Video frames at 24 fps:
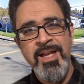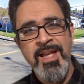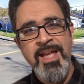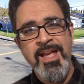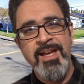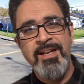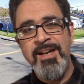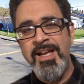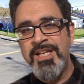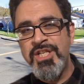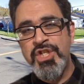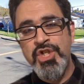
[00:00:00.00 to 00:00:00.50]

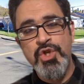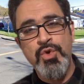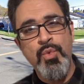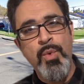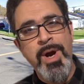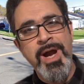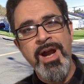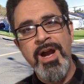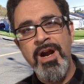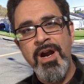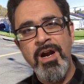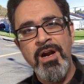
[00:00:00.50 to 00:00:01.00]
And I
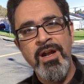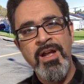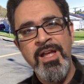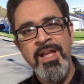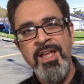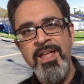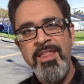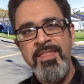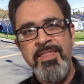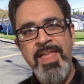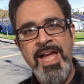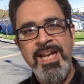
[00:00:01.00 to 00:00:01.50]
swear
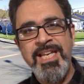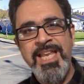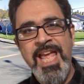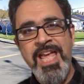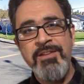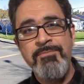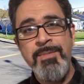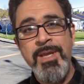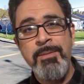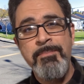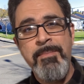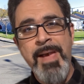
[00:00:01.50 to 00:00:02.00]
that
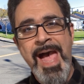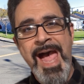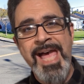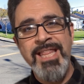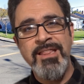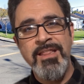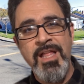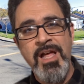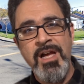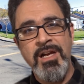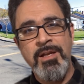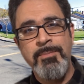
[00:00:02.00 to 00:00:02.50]
gave me bad
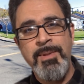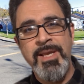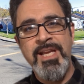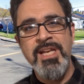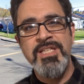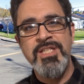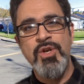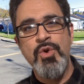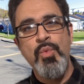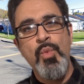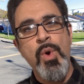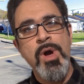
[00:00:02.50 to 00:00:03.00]
luck
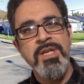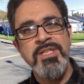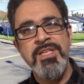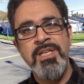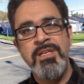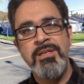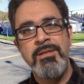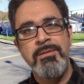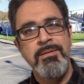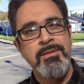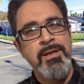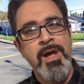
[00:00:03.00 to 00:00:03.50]
because it
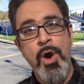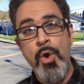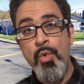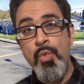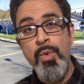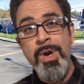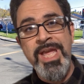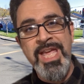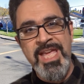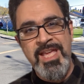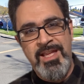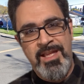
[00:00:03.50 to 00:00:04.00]
wasn't a
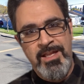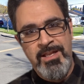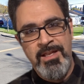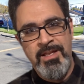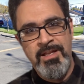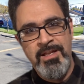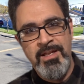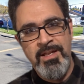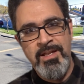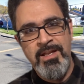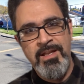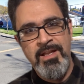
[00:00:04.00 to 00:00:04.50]
week
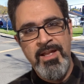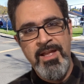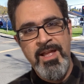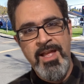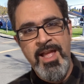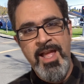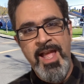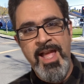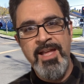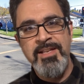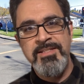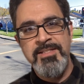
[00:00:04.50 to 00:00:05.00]

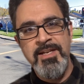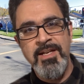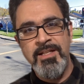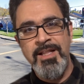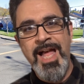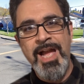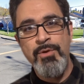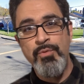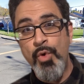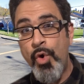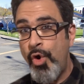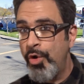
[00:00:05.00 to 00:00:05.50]
until
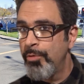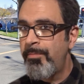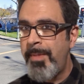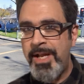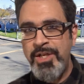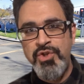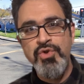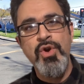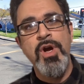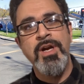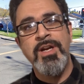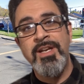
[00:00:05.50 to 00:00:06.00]
I rolled my
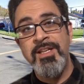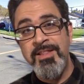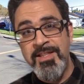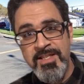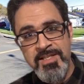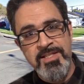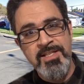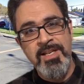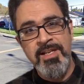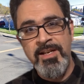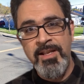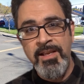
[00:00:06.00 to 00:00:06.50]
truck in the
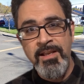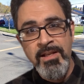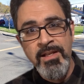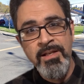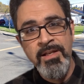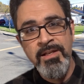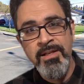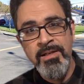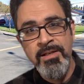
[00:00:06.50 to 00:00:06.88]
city.